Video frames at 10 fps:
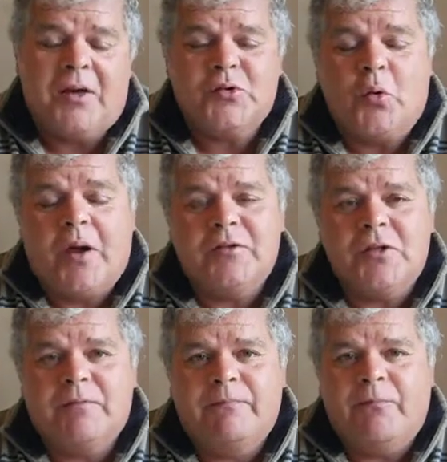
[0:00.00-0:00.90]
so I
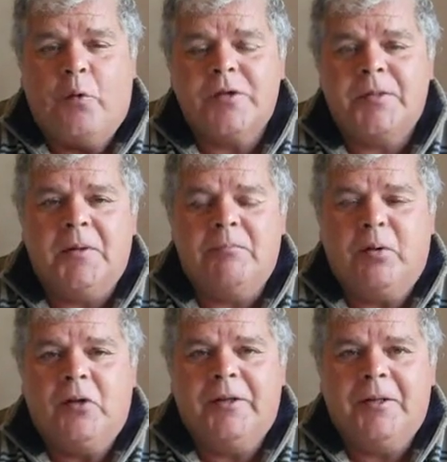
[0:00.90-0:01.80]
just forced them and
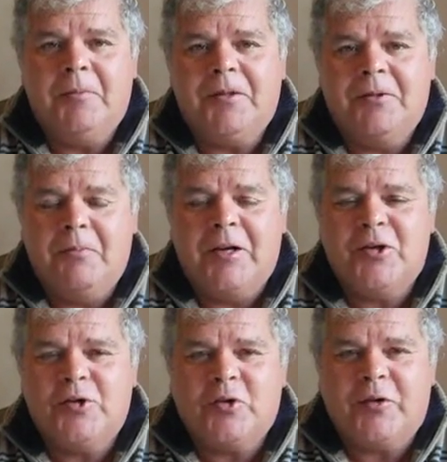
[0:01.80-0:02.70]
bullied them into
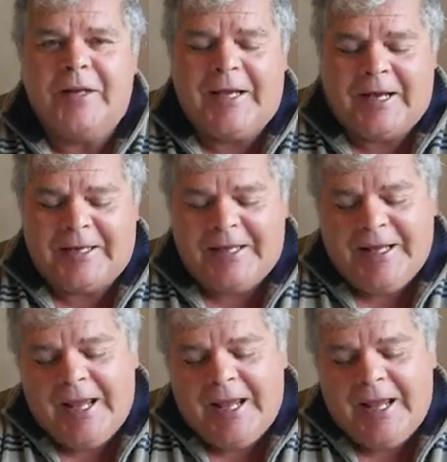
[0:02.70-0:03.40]
making sure they get it.